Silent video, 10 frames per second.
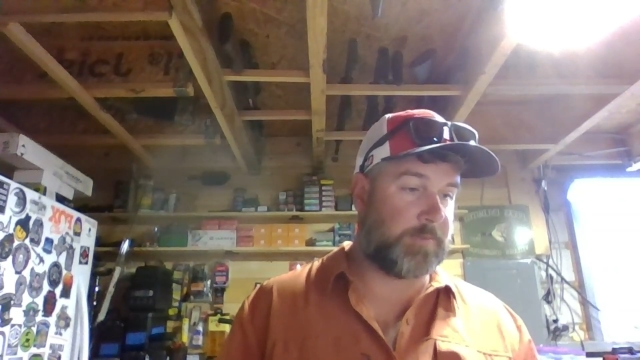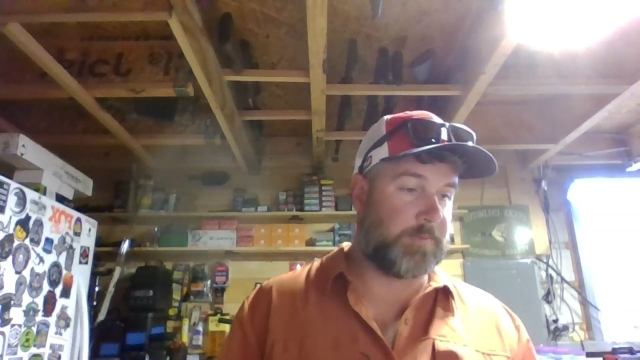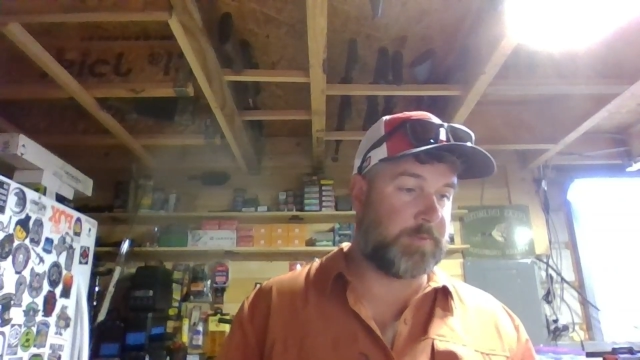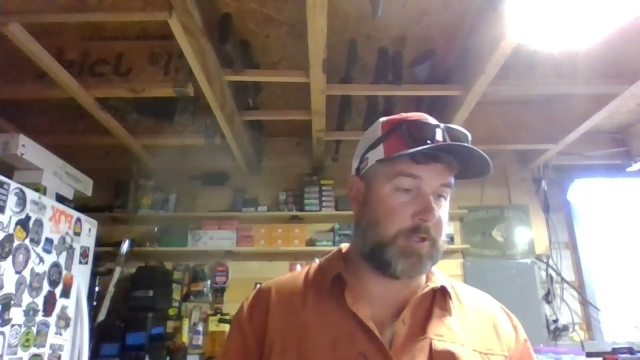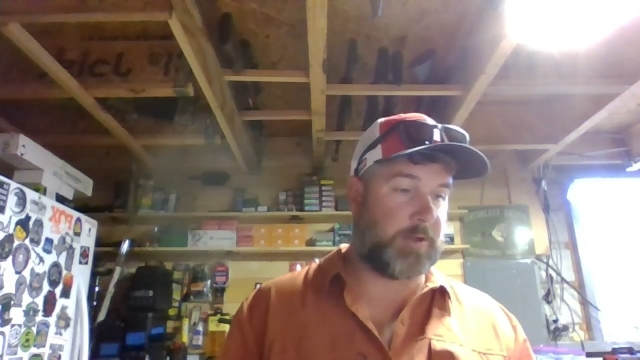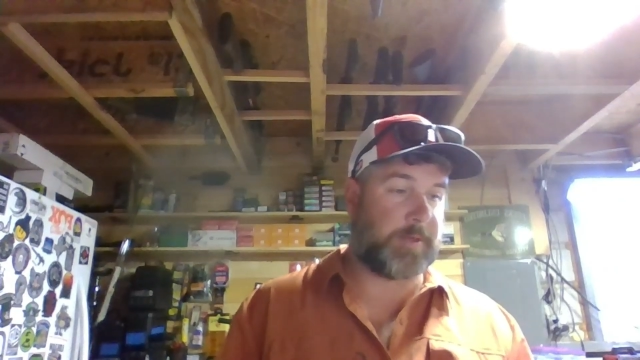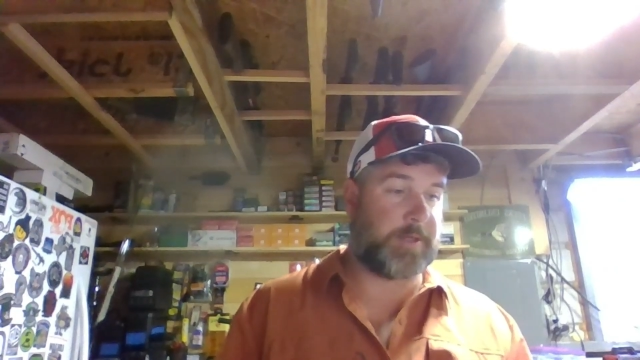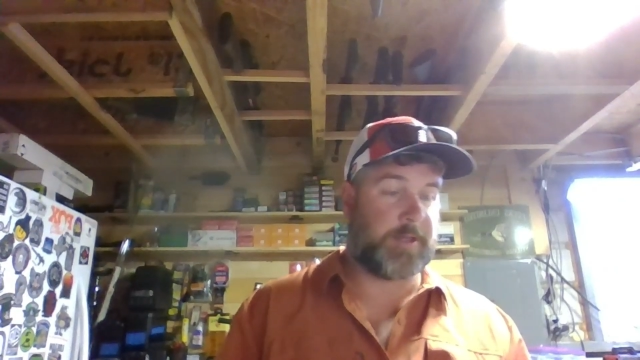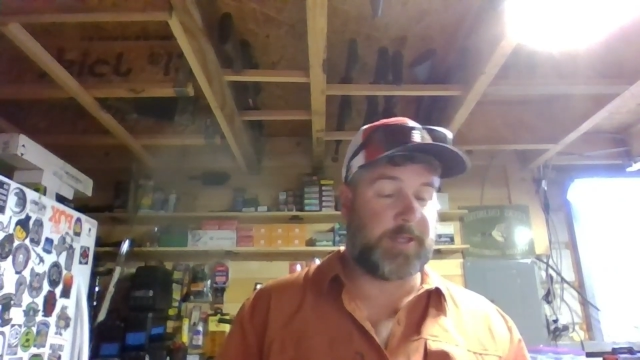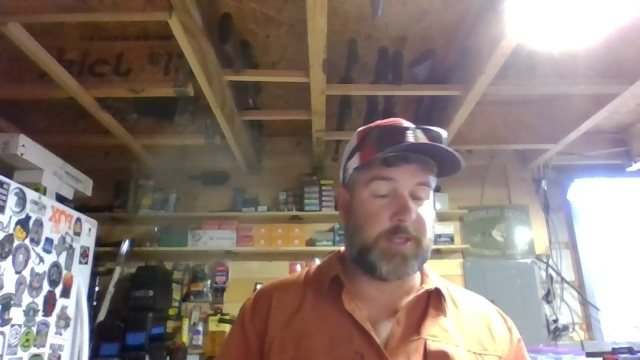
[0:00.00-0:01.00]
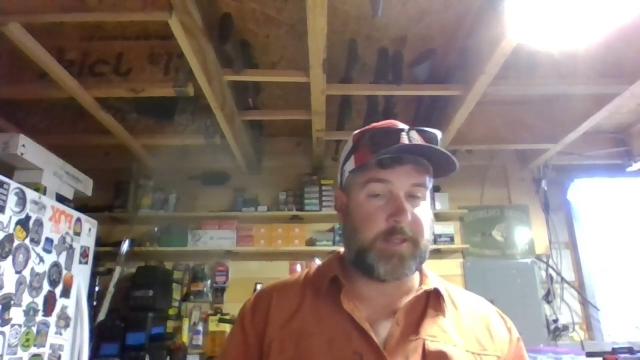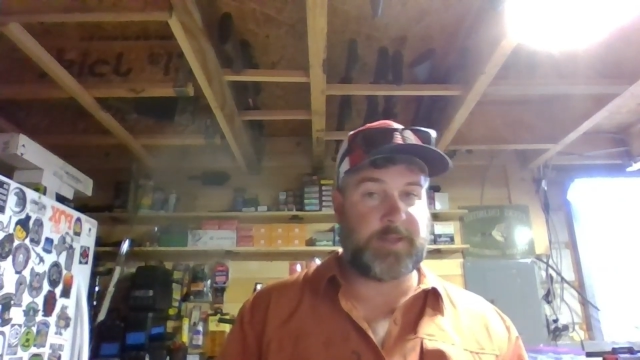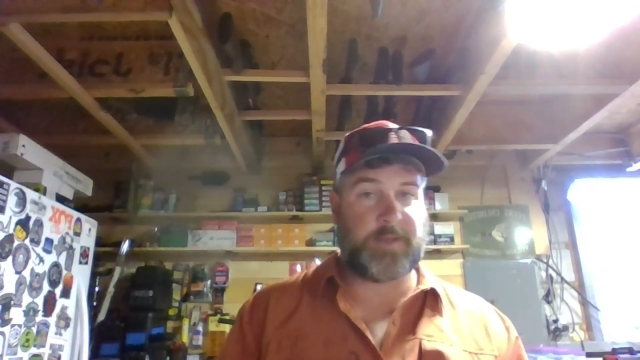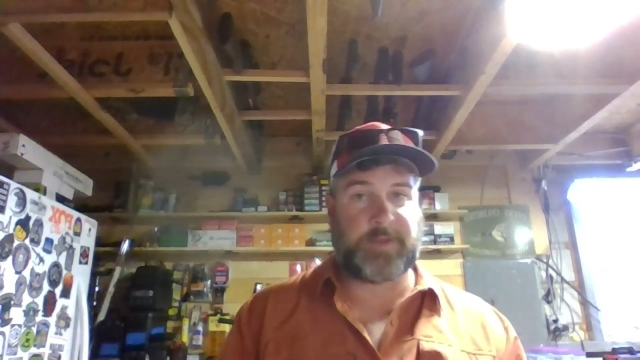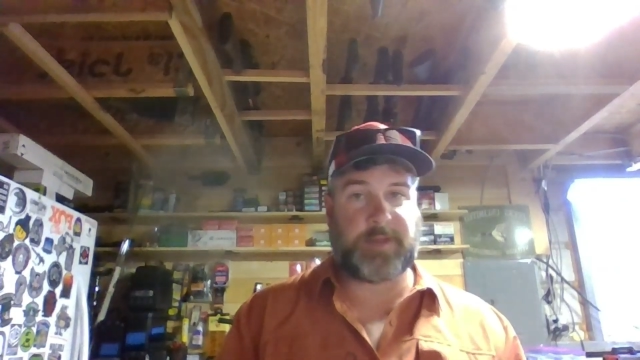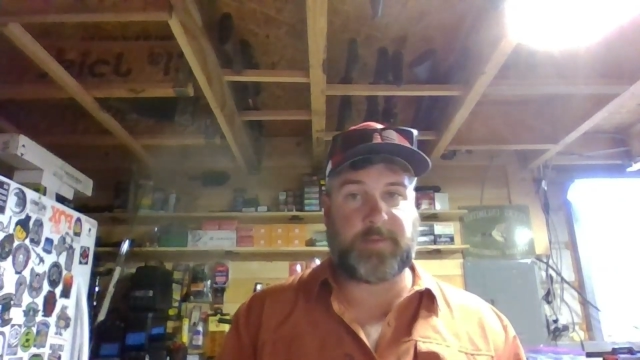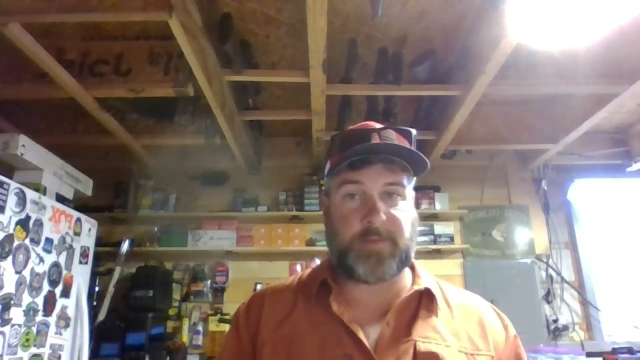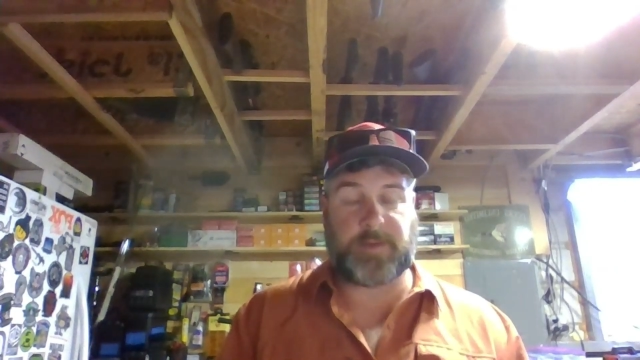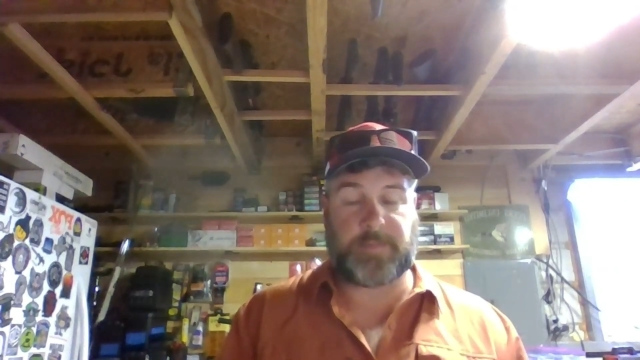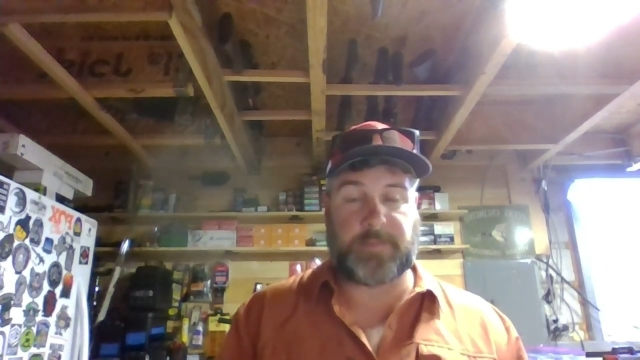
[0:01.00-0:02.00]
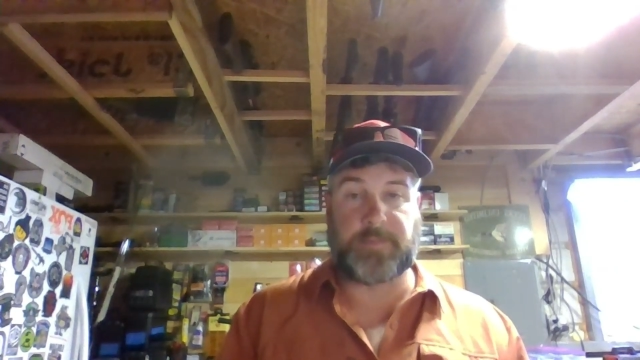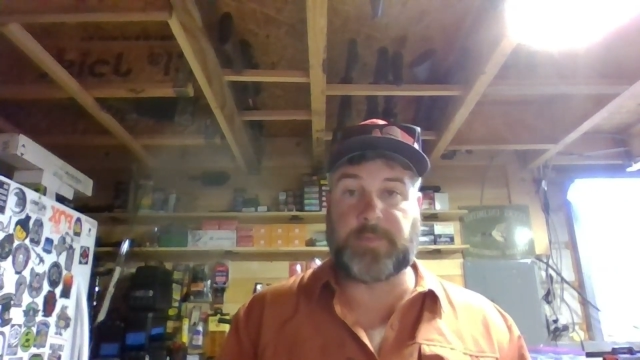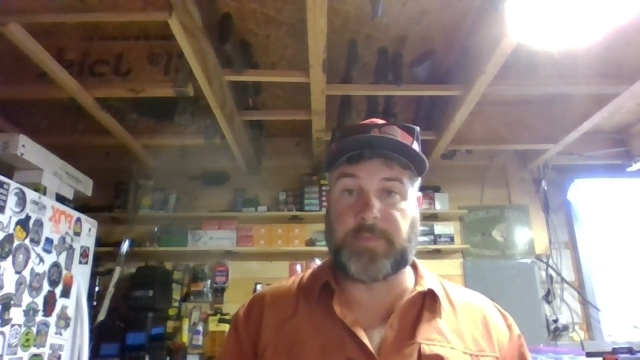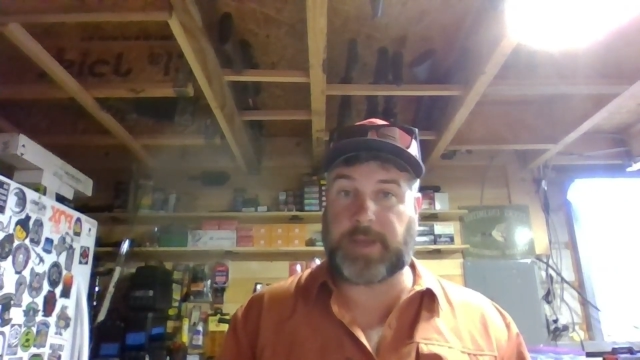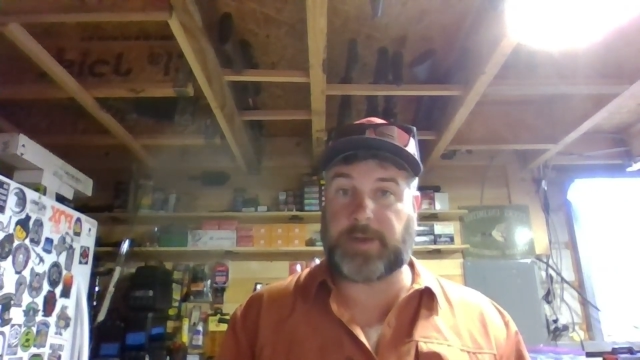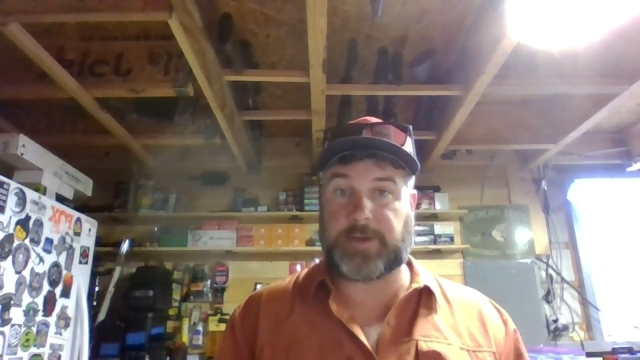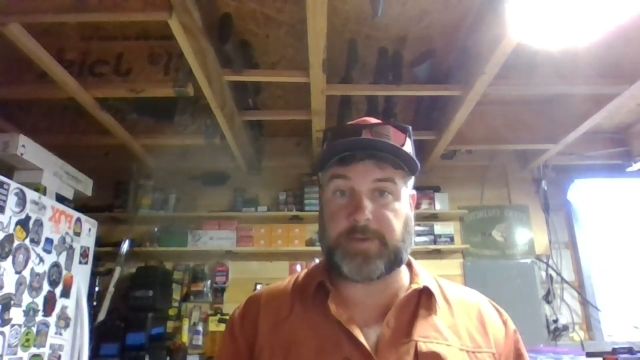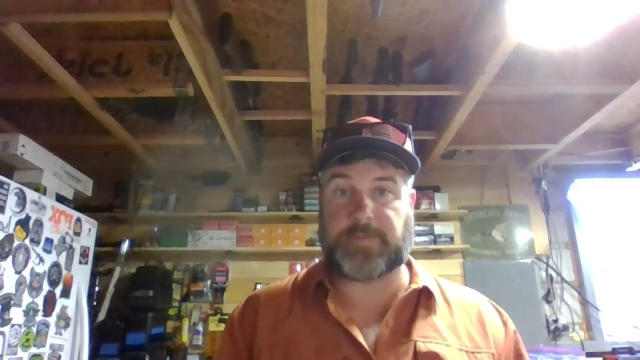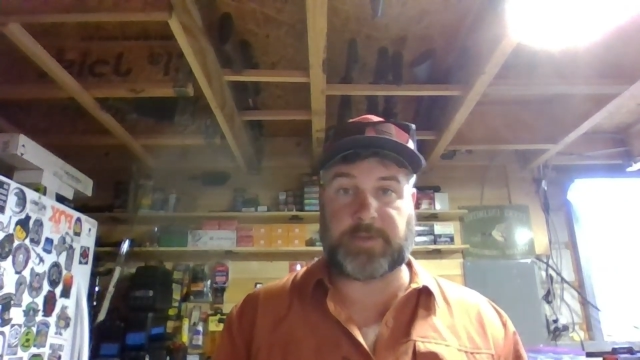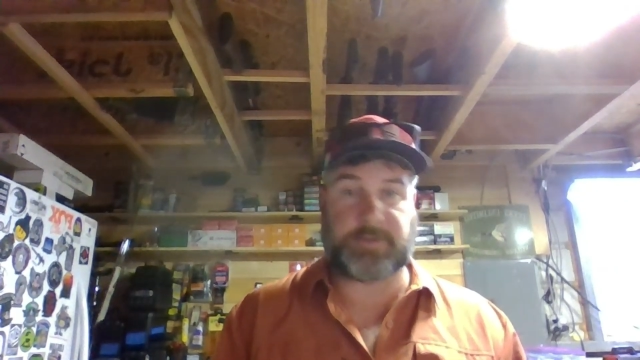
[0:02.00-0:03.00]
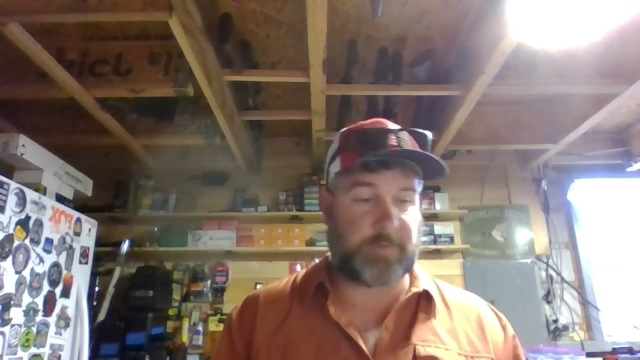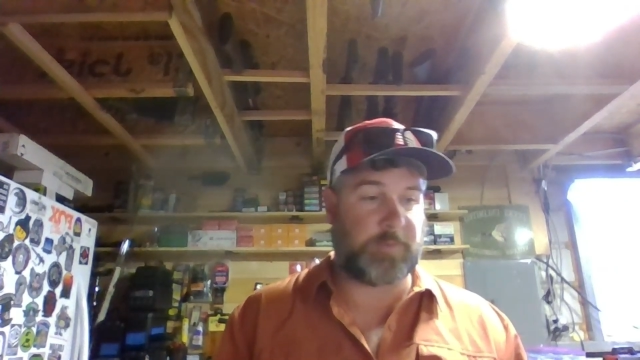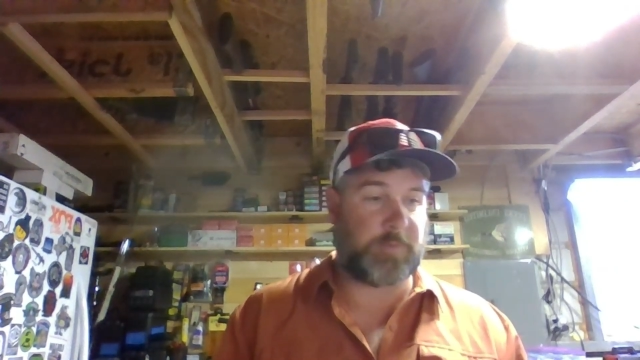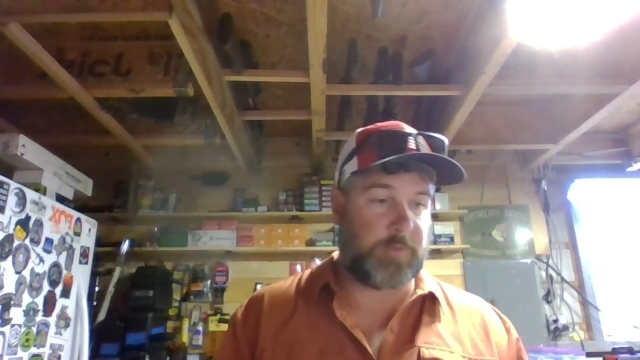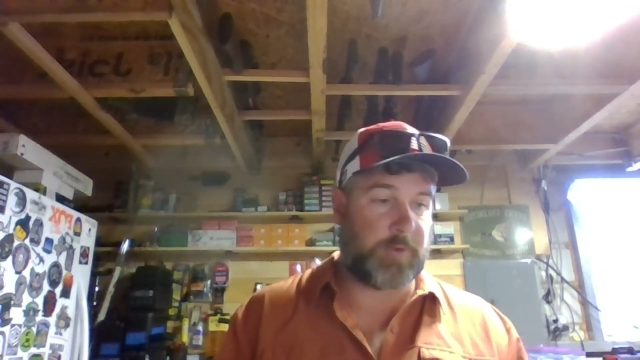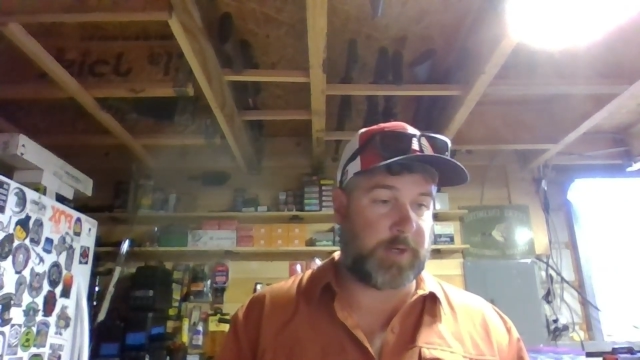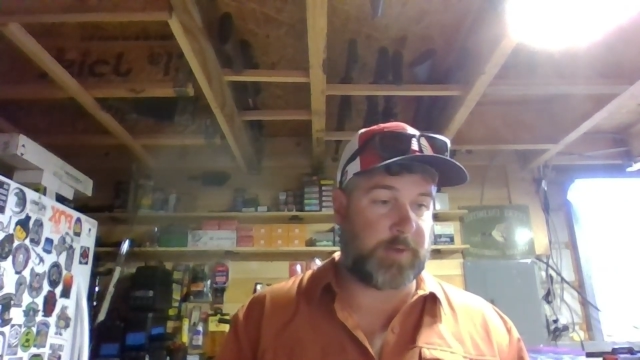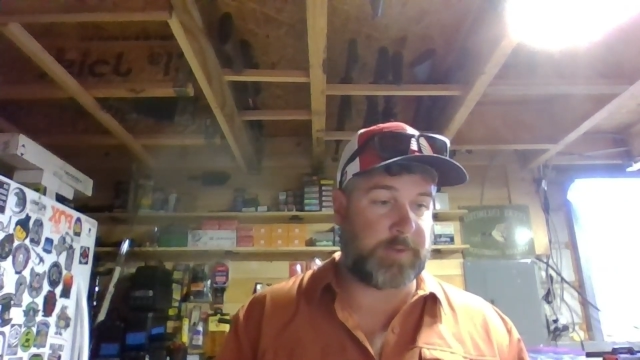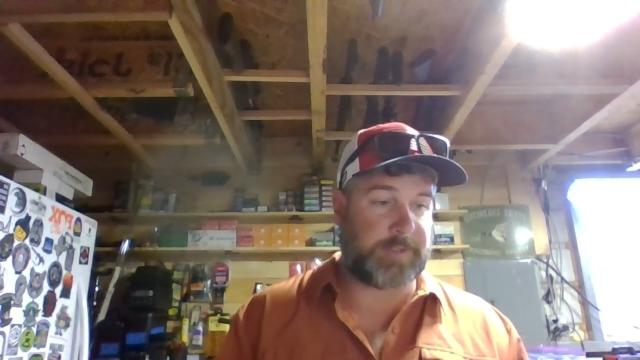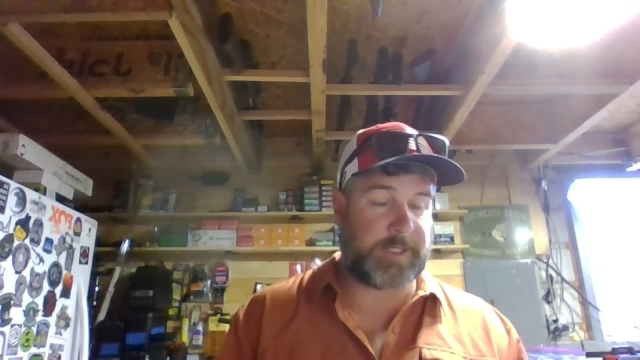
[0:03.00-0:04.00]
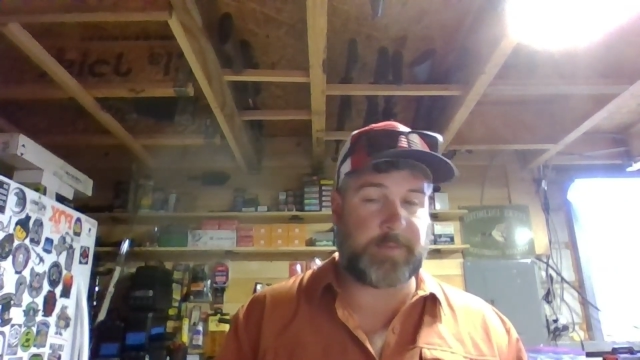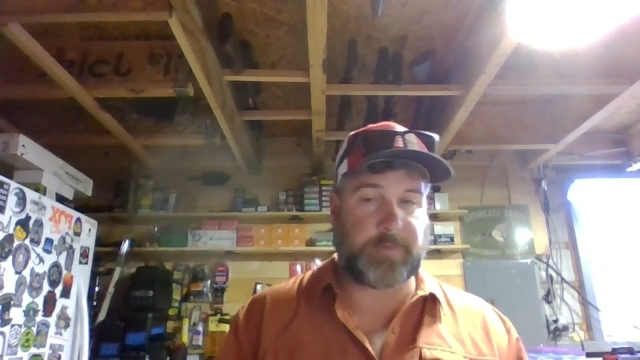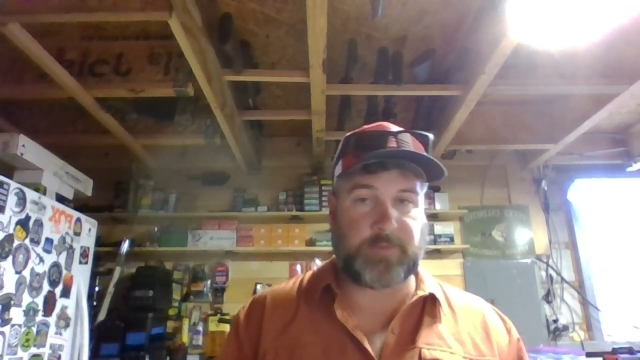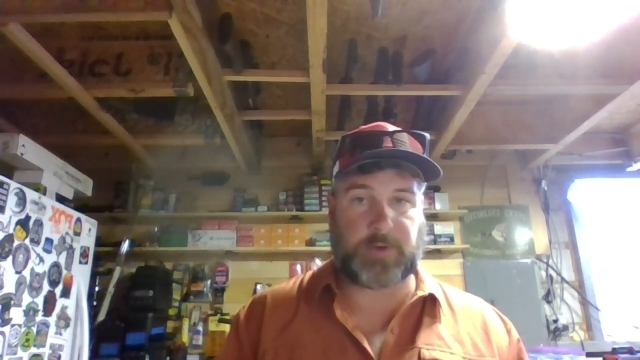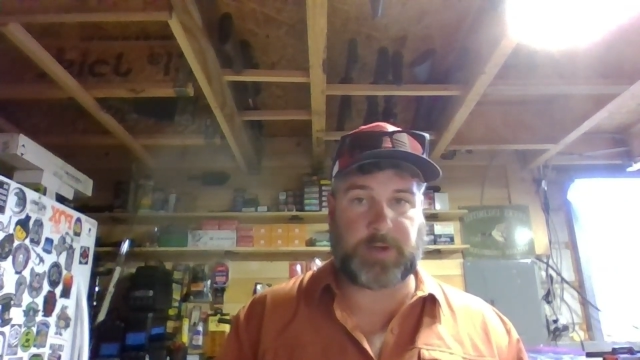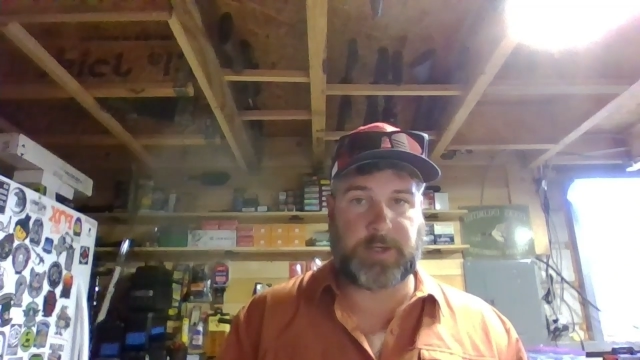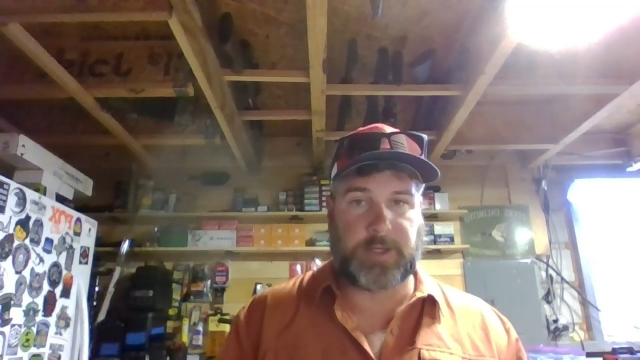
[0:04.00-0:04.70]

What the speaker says: So, I mean, definitely a better difference from where it was at before.